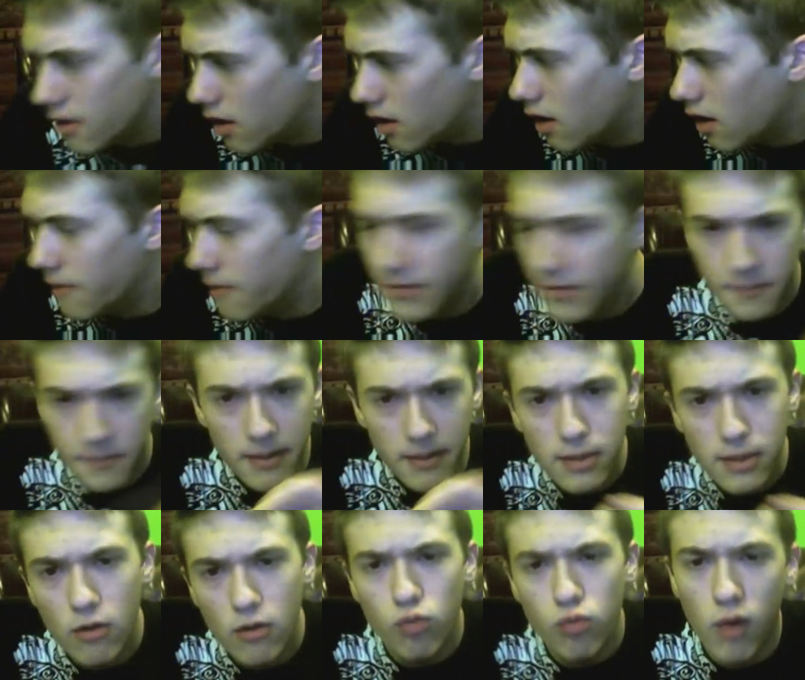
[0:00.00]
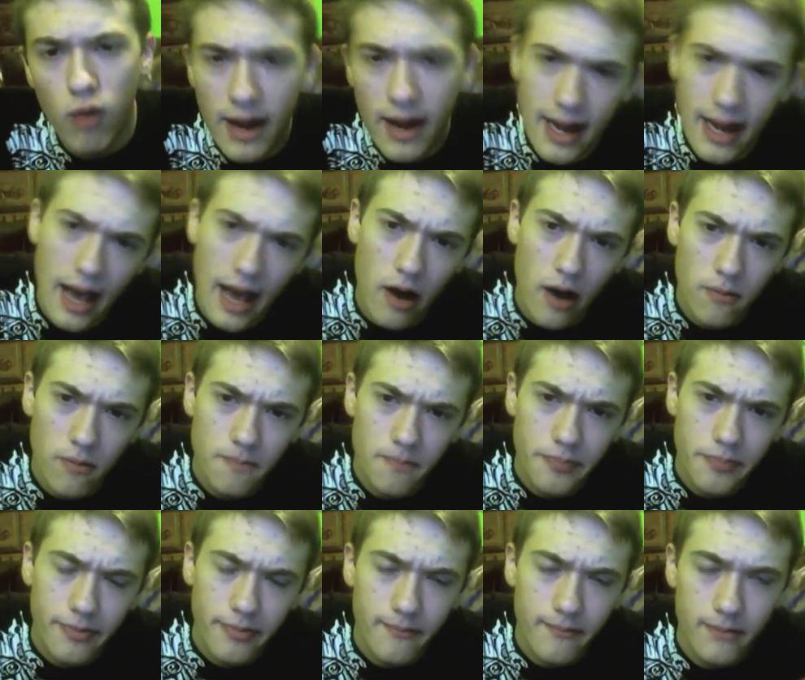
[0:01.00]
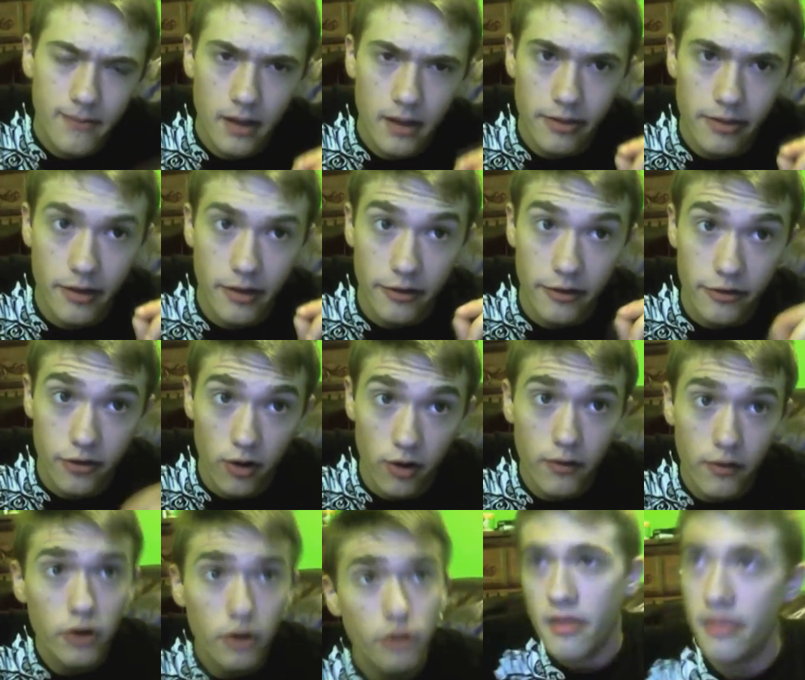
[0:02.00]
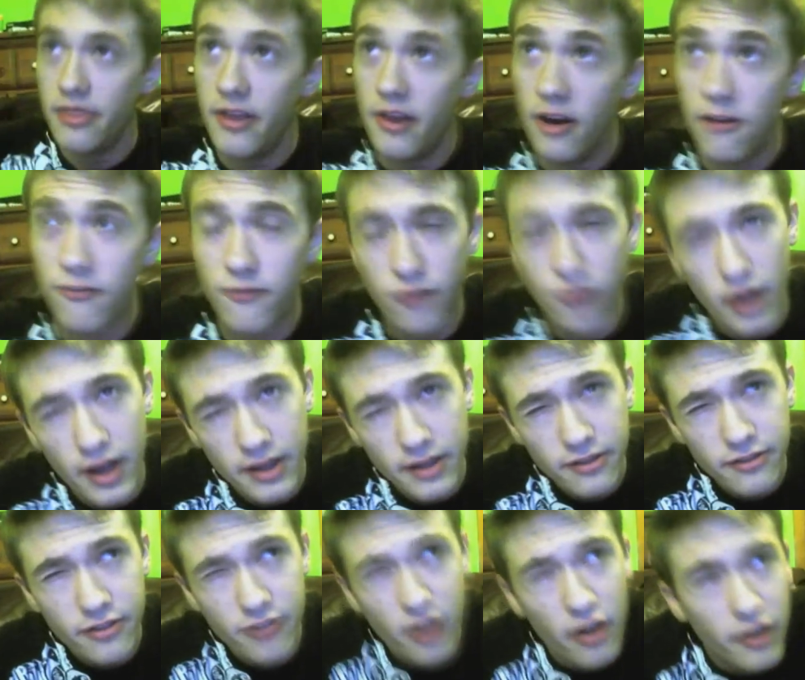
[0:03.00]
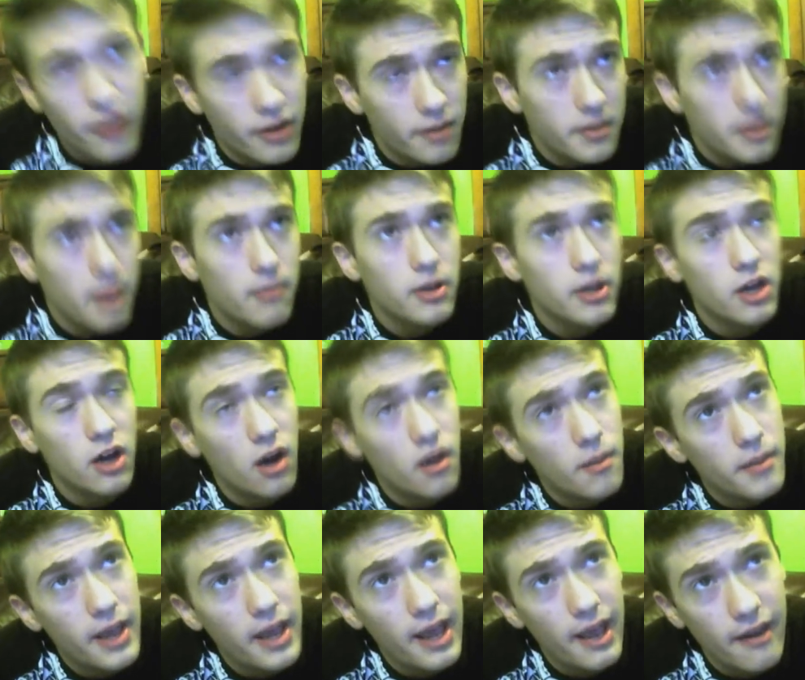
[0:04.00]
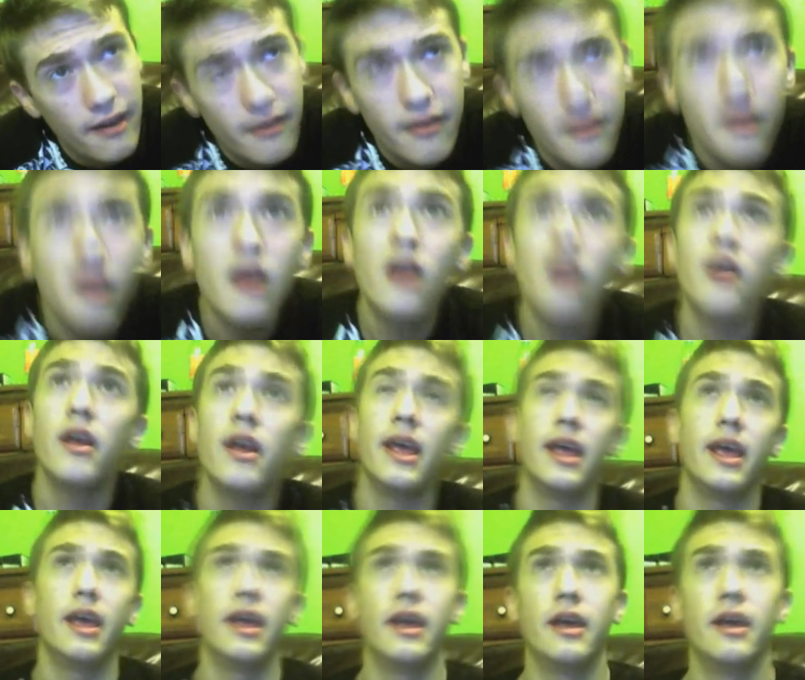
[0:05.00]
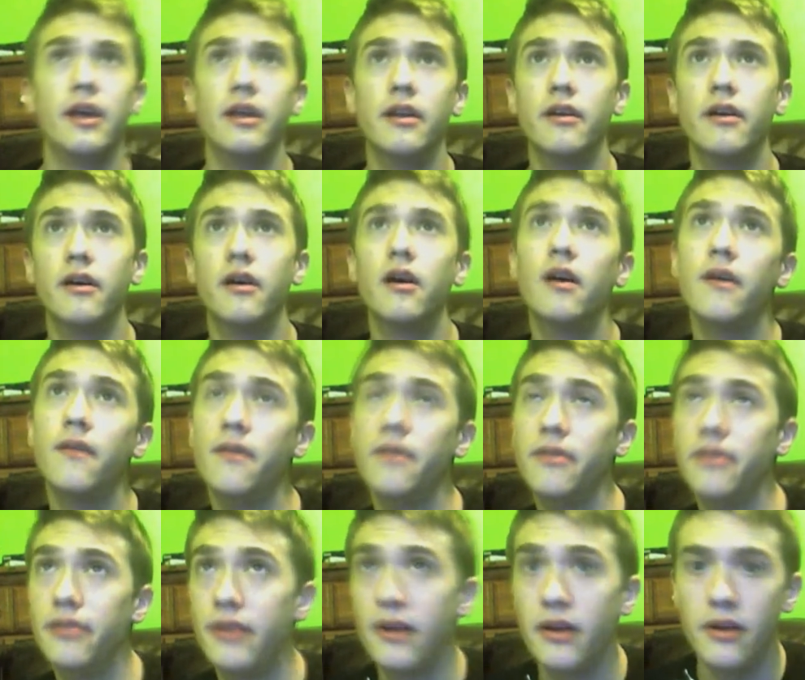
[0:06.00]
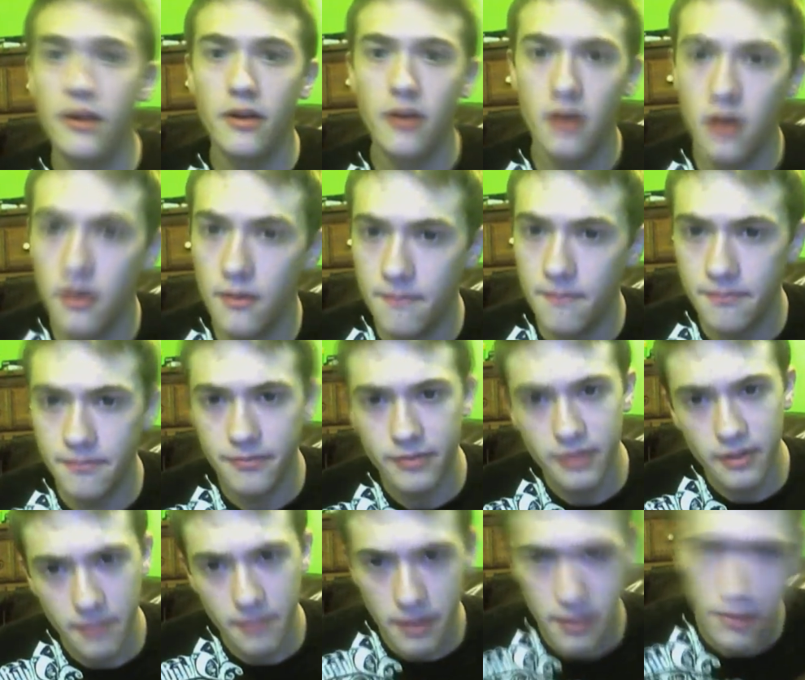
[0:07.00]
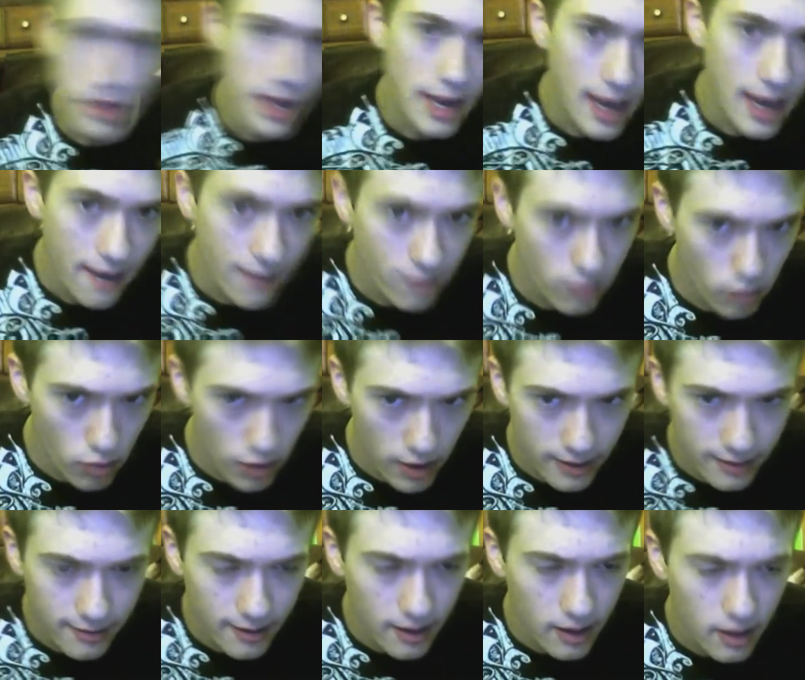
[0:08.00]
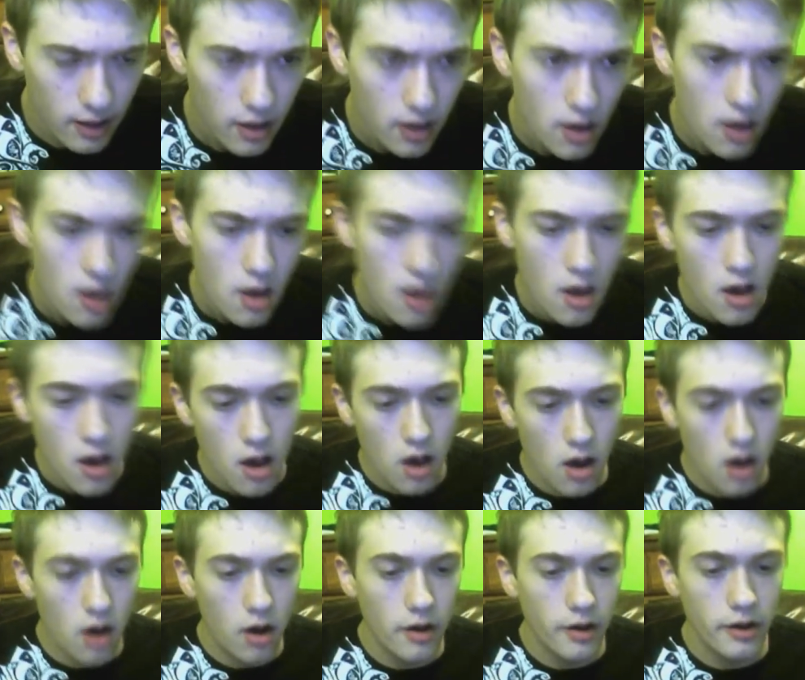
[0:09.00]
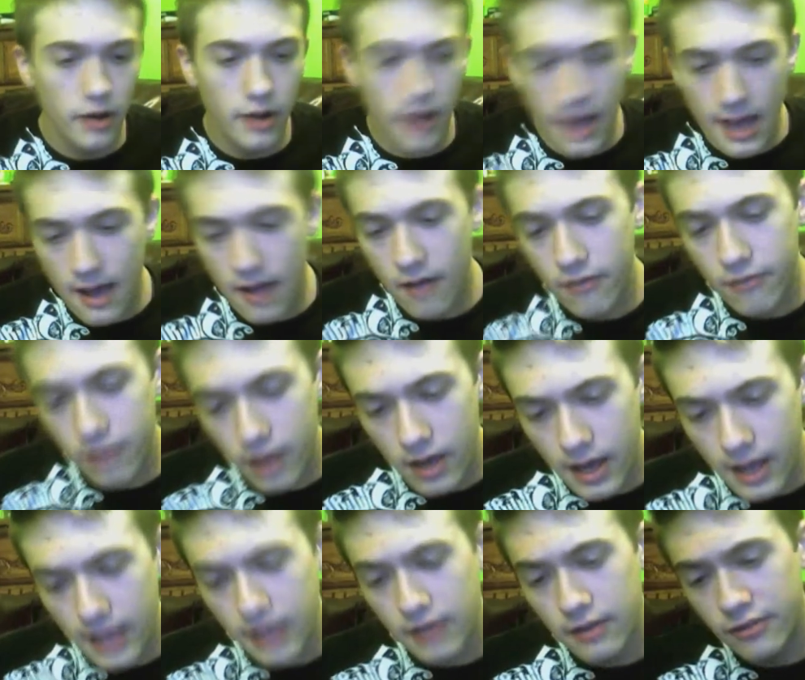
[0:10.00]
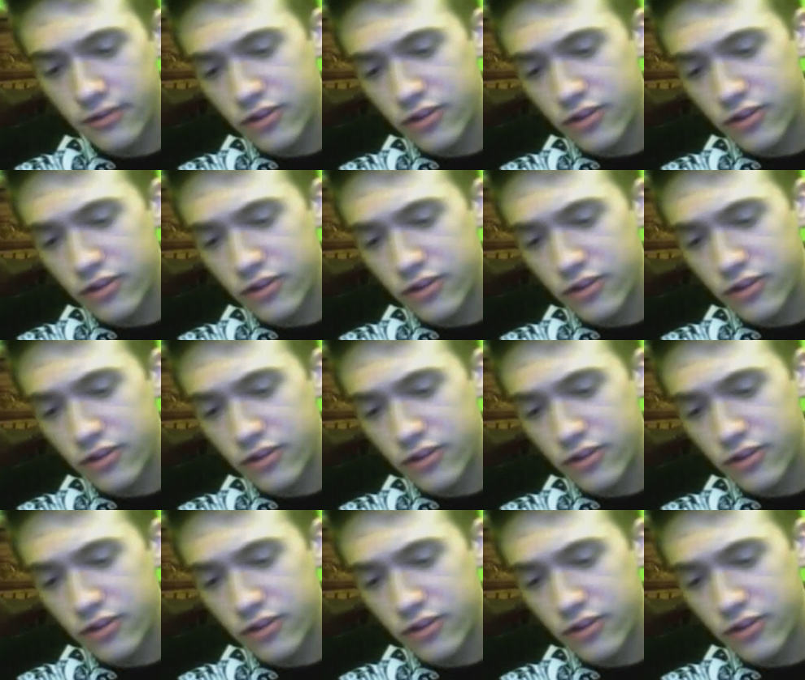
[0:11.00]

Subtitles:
The people that rent out the servers, their friends are going to be able to come in there, and the people that have them rented are going to have, like,